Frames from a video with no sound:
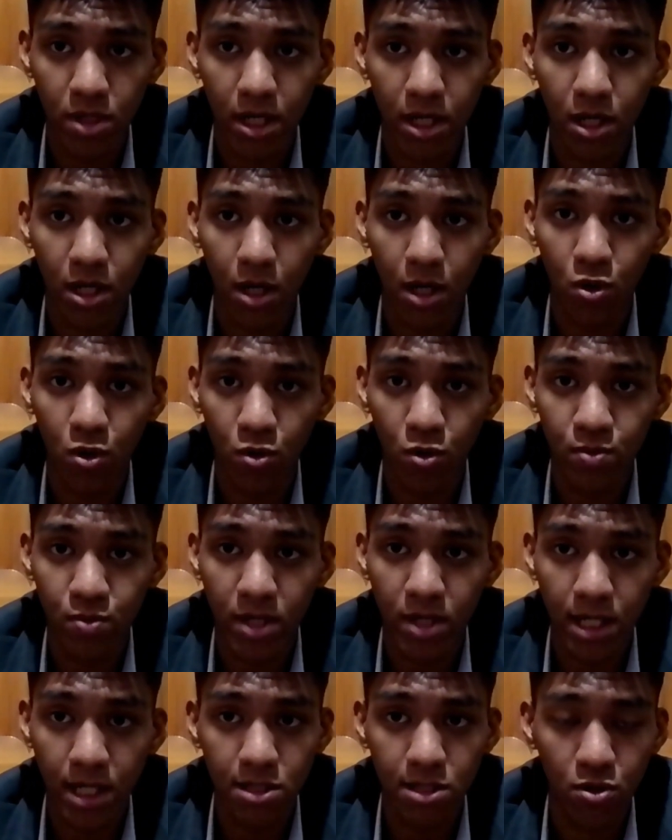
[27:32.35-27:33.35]
I hope you
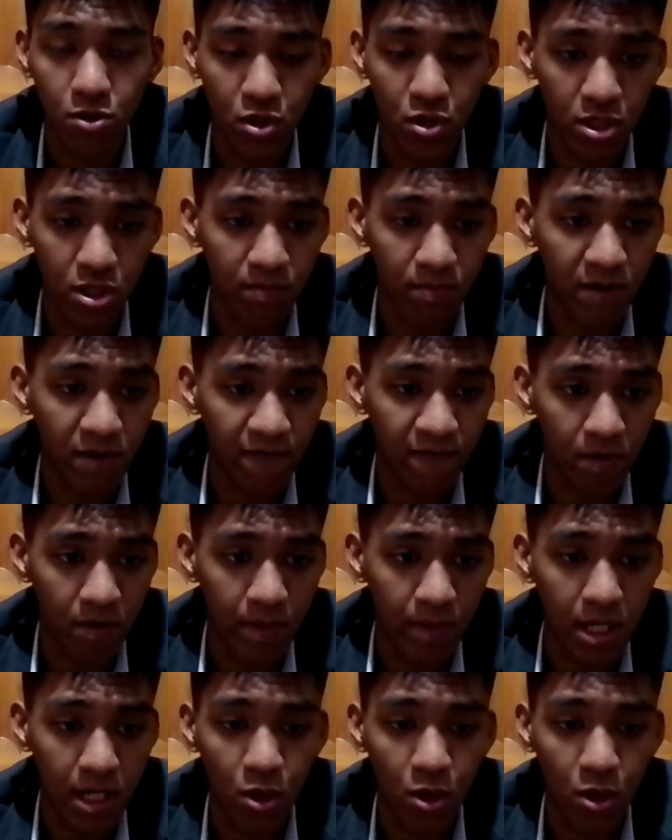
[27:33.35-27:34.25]
guys learned something from it.